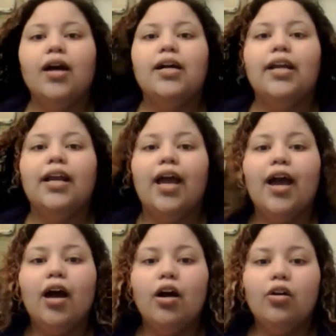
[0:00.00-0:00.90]

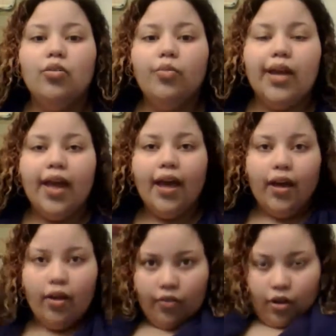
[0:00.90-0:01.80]
now we
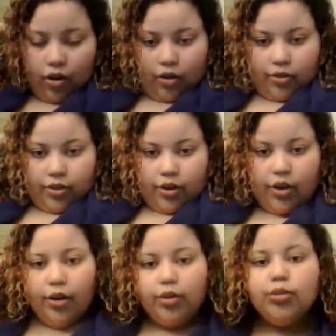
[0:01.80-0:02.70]
have all the
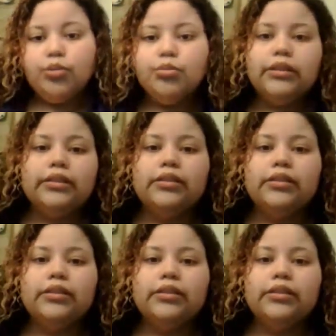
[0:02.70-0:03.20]
curls